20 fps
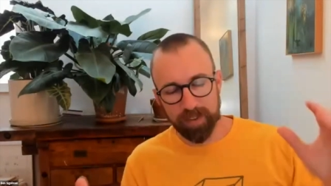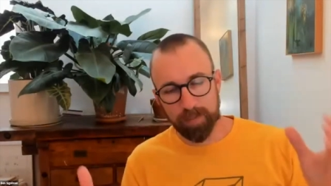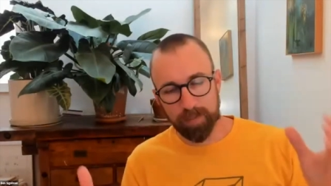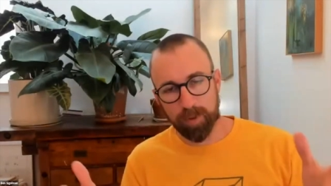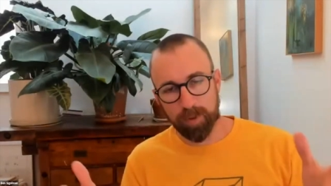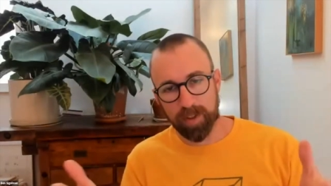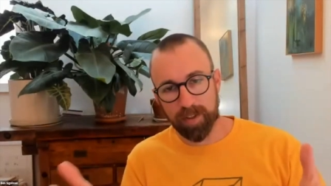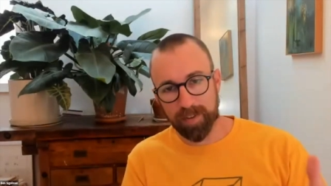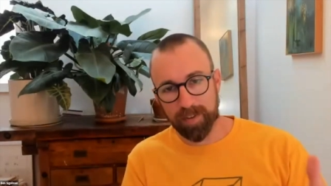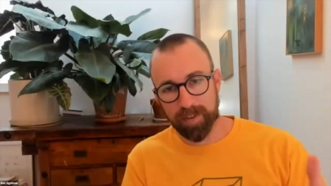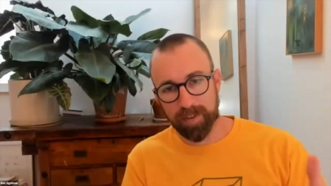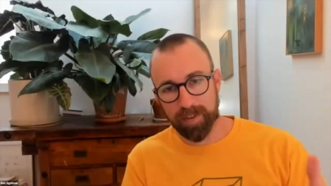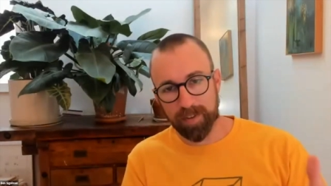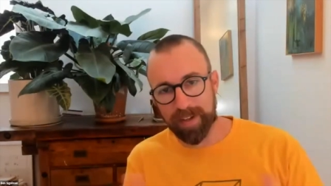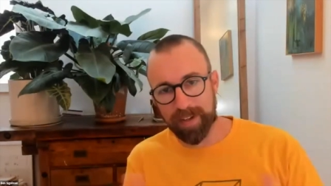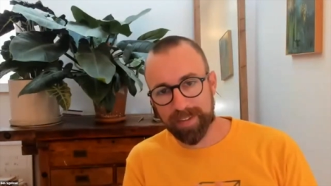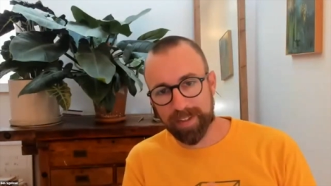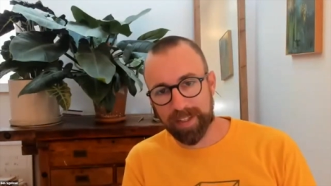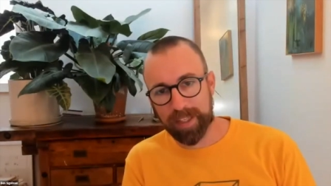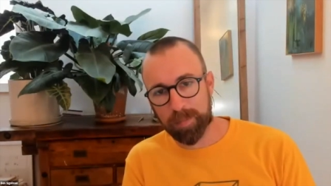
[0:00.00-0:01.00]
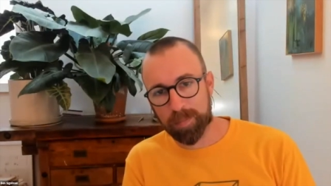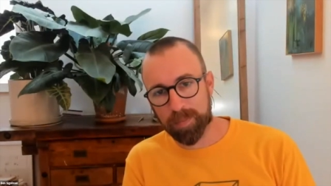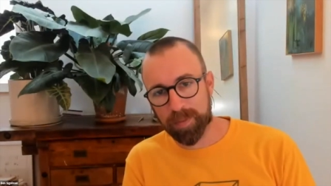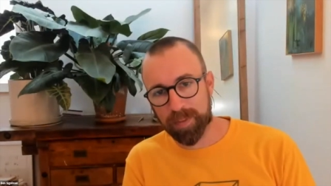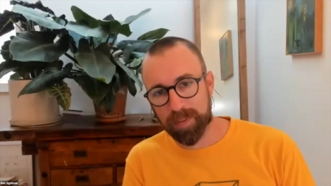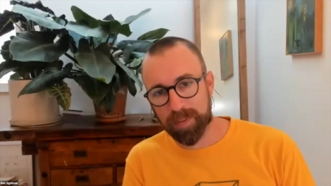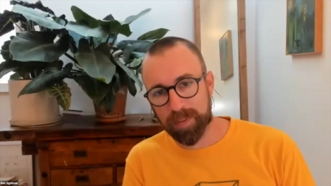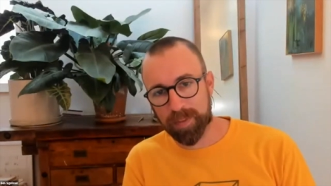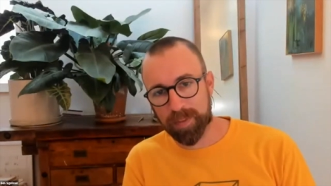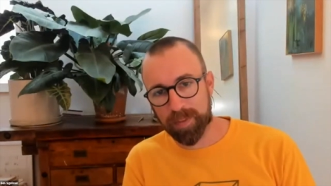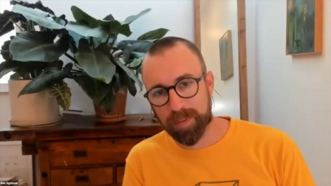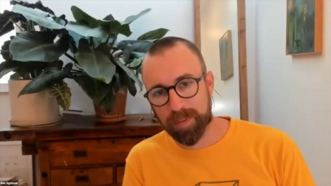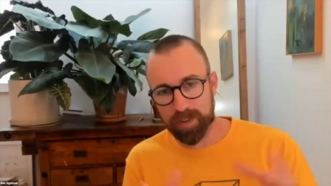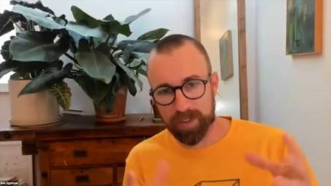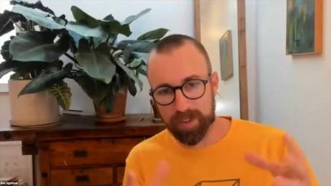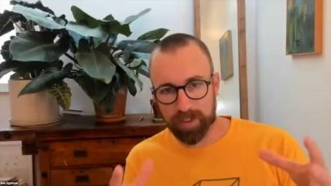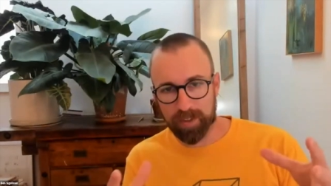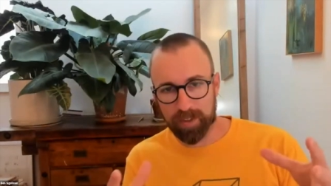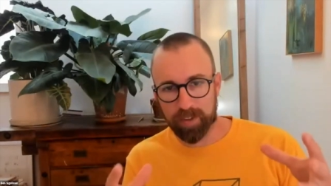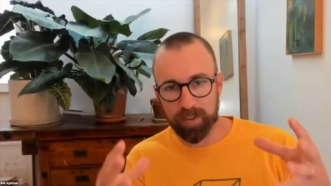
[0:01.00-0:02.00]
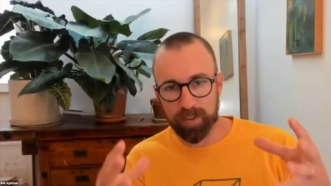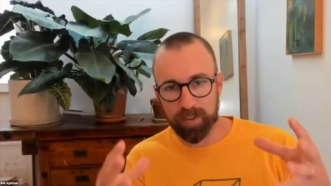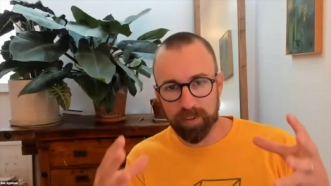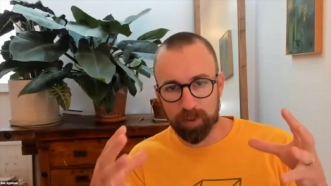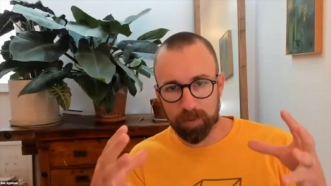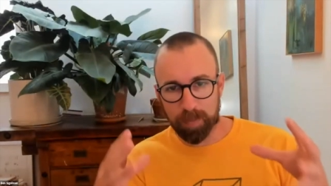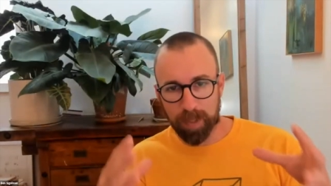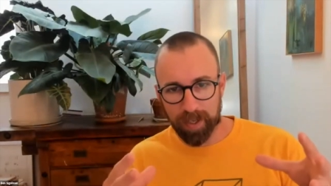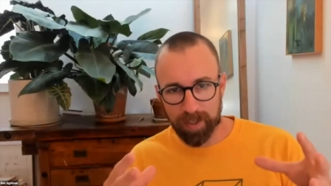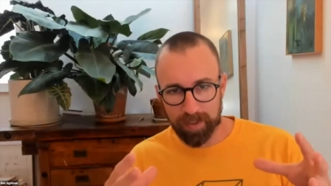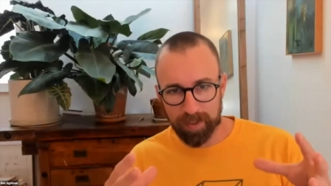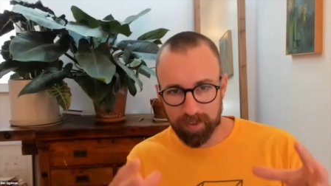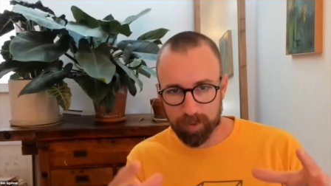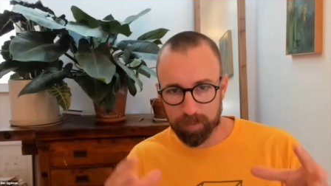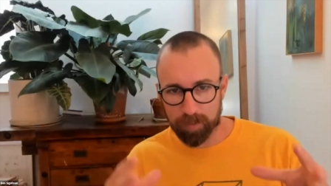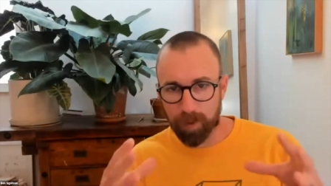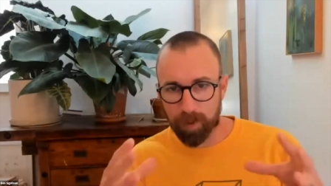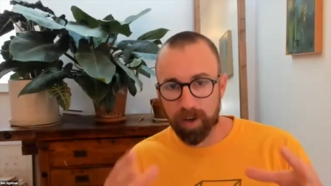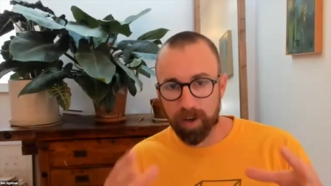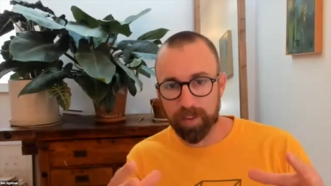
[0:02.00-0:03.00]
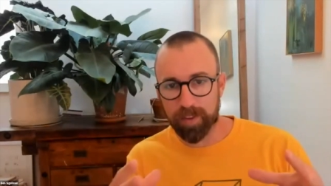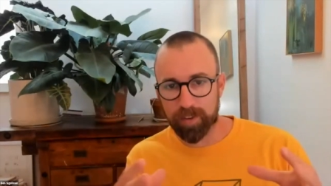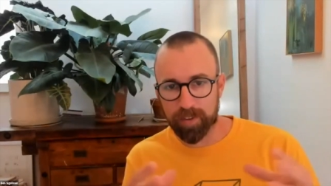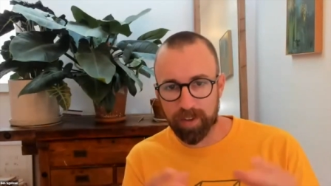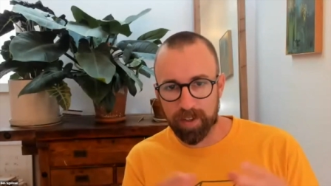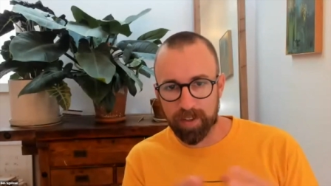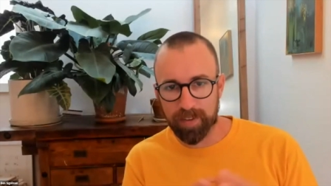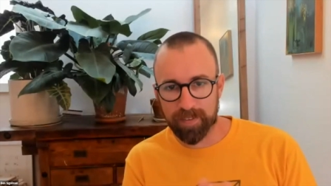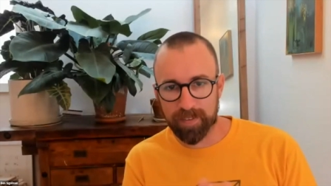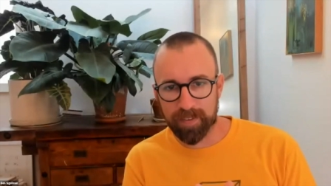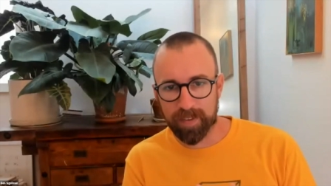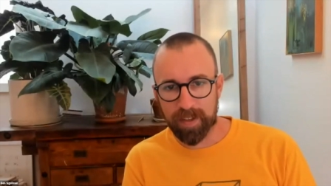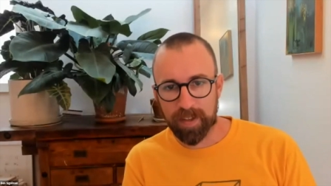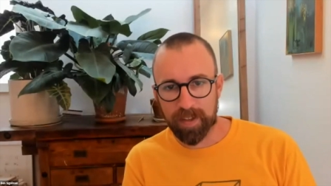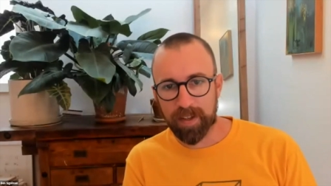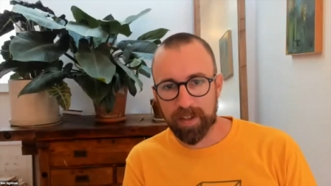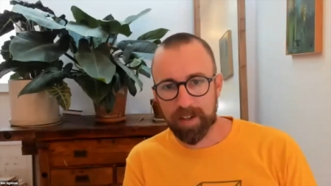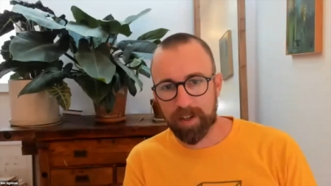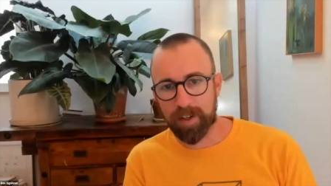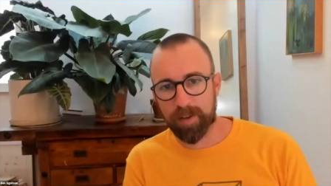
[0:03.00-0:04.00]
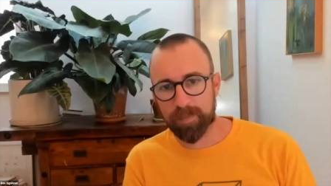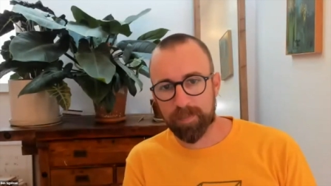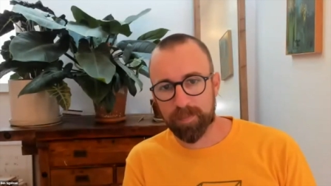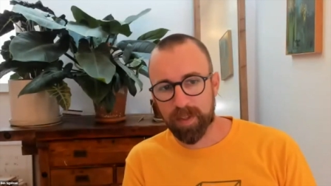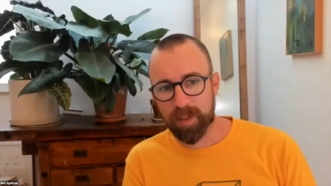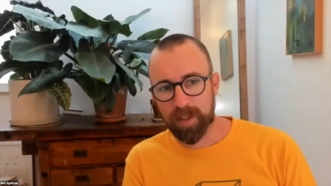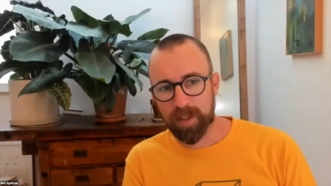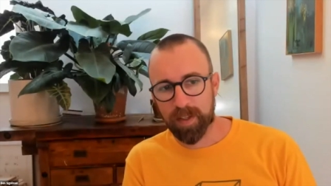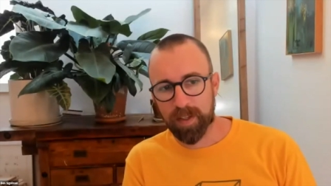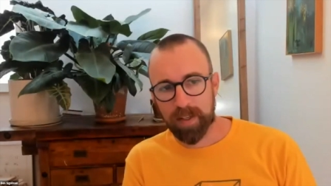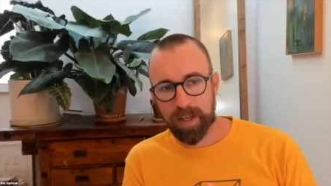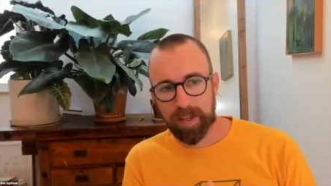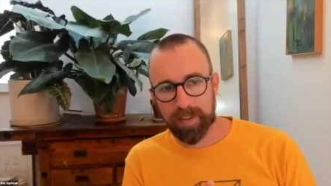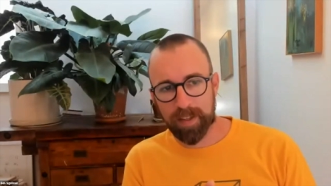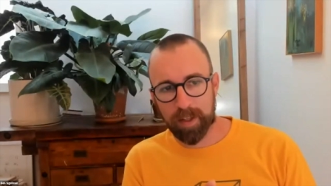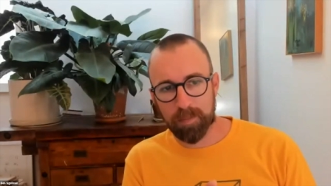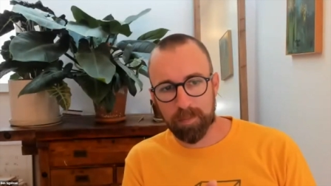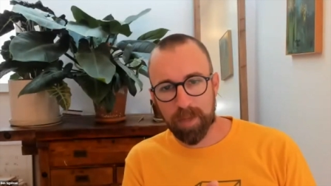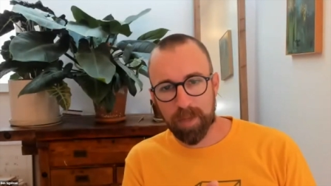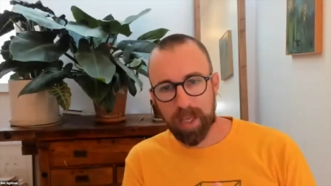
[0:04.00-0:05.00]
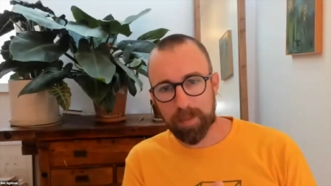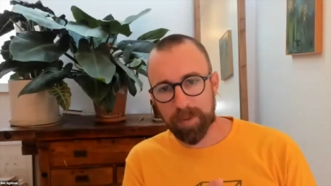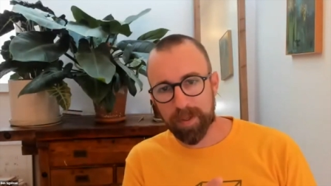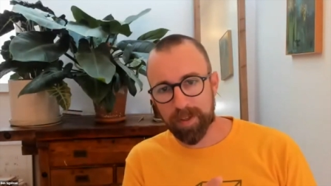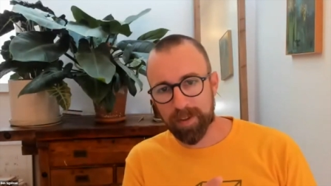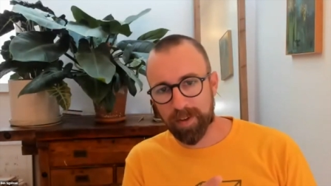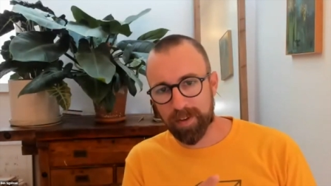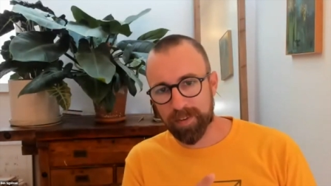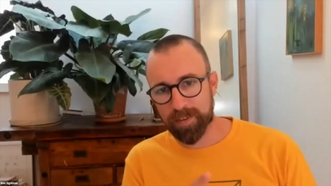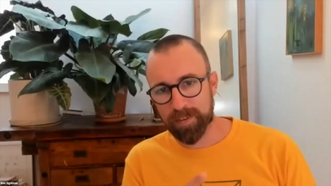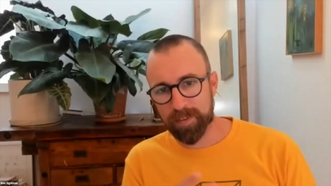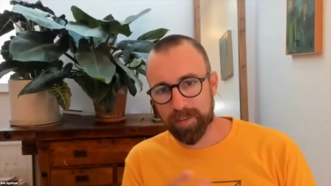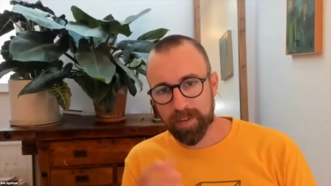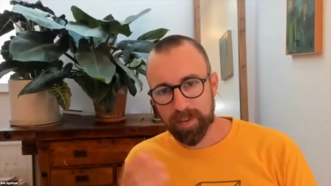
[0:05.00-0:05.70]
I'm going to decide to keep this particular span, this part of the trace, and then maybe I'll